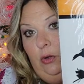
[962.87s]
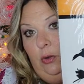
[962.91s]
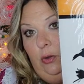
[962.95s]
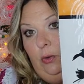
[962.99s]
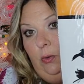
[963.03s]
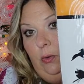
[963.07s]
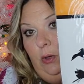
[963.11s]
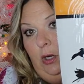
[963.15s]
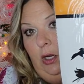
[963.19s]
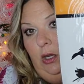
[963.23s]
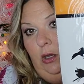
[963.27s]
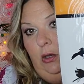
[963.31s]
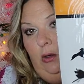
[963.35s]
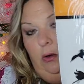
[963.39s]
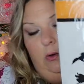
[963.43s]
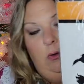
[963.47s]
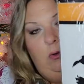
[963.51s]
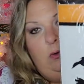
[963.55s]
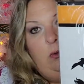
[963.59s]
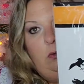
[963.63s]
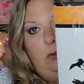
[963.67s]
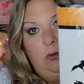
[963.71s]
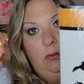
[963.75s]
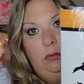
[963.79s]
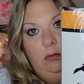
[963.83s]

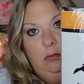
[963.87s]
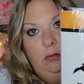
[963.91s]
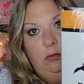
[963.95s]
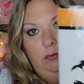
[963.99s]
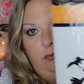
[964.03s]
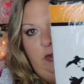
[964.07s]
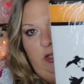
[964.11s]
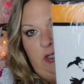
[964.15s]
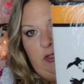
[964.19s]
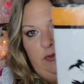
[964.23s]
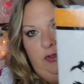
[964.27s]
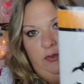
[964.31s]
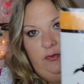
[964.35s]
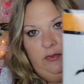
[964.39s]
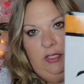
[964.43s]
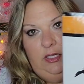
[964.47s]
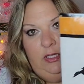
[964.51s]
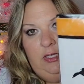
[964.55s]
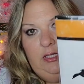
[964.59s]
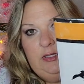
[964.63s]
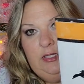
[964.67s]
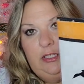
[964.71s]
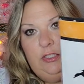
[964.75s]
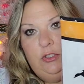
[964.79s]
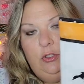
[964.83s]
crow that's
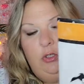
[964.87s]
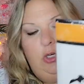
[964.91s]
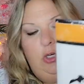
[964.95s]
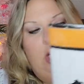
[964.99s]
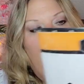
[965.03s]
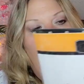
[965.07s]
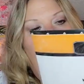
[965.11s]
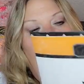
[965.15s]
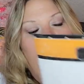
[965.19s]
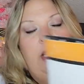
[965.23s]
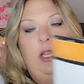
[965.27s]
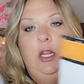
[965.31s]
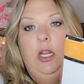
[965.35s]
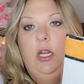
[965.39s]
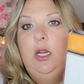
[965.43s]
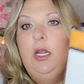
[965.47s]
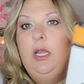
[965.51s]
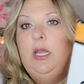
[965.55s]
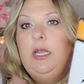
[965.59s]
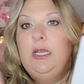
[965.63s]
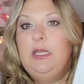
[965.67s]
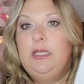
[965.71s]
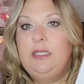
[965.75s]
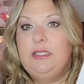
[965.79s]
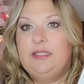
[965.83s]
15. It says Crow on here.
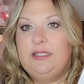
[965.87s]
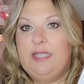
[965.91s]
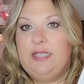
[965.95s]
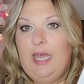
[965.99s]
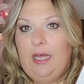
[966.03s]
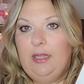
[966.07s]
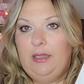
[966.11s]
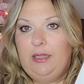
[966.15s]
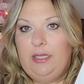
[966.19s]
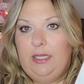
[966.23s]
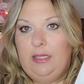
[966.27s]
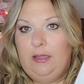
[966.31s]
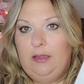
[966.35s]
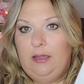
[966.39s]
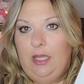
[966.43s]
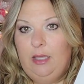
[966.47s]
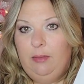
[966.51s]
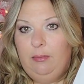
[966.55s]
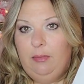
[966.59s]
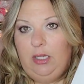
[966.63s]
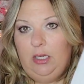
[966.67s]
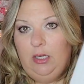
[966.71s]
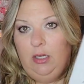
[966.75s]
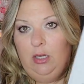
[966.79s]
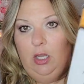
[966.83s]
Sally,
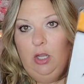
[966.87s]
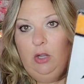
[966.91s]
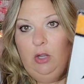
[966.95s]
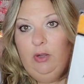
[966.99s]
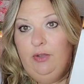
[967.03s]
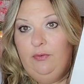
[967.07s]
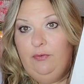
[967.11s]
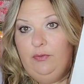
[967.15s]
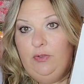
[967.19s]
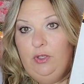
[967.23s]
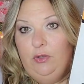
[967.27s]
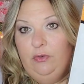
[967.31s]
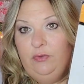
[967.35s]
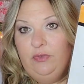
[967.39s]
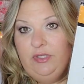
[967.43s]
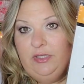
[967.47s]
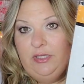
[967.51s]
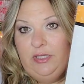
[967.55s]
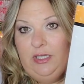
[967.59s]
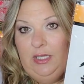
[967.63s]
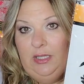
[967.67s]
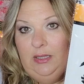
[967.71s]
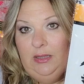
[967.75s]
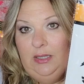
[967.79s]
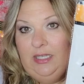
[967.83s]
let me know if you've
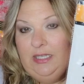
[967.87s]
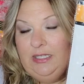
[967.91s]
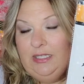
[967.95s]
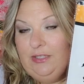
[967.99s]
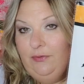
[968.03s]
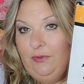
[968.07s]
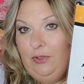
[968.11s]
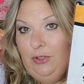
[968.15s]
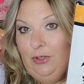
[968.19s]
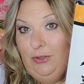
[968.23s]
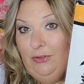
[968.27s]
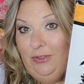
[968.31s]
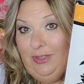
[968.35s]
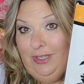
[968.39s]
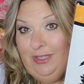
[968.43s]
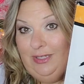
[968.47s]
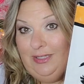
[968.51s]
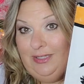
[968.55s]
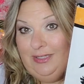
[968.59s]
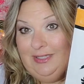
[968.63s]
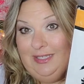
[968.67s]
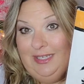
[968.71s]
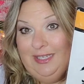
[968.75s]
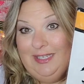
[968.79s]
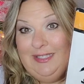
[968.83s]
seen these, if you know they
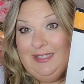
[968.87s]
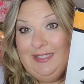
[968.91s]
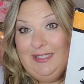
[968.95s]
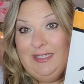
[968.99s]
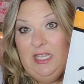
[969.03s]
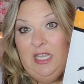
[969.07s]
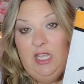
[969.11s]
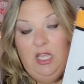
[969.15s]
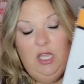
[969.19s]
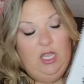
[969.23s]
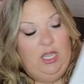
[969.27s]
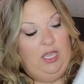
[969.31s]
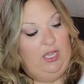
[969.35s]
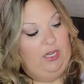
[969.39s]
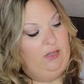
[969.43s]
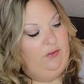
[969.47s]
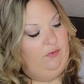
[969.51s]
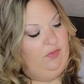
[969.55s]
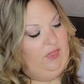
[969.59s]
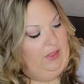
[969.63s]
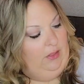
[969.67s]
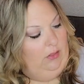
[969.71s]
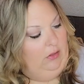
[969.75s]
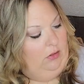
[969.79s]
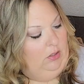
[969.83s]
exist, and
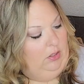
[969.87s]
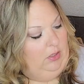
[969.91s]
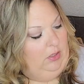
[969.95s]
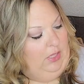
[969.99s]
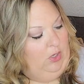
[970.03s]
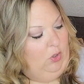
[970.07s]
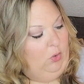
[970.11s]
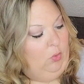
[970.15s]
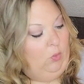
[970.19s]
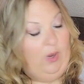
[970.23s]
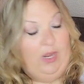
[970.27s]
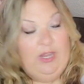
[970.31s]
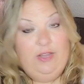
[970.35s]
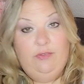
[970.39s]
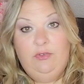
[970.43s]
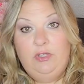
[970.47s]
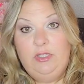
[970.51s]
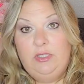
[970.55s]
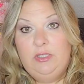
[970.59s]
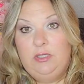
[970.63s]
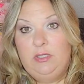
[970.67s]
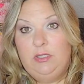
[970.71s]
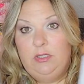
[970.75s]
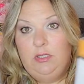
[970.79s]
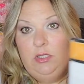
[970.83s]
if they look like
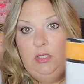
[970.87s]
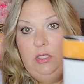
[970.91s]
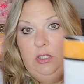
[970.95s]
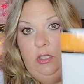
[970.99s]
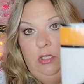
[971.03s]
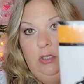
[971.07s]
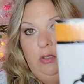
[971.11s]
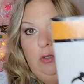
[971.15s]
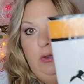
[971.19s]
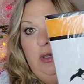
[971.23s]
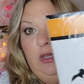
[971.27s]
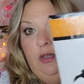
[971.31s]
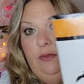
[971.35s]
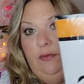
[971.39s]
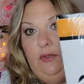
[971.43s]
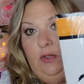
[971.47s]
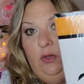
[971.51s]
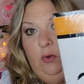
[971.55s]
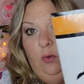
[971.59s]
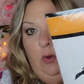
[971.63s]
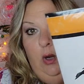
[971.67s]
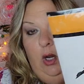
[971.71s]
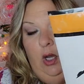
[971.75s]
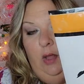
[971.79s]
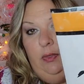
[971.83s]
ravens to you, if
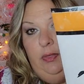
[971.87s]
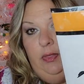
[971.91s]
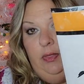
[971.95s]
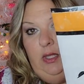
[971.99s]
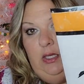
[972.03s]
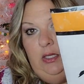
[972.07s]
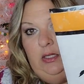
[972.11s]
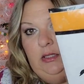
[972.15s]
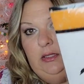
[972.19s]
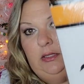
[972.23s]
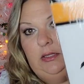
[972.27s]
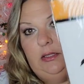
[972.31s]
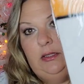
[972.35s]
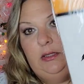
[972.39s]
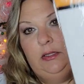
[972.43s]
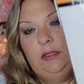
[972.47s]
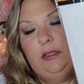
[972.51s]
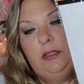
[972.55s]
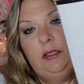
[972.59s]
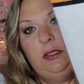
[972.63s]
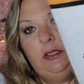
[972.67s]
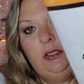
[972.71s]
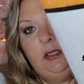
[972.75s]
you want these.